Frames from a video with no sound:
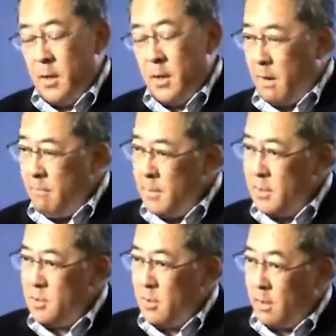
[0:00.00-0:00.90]

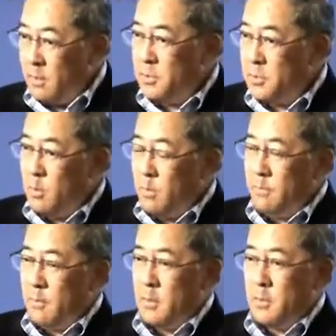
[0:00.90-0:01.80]
Governance also
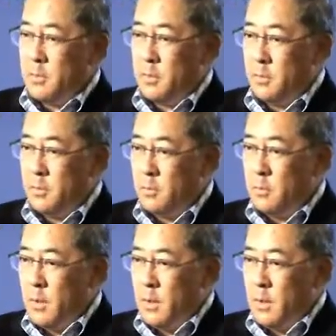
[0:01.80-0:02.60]
refers to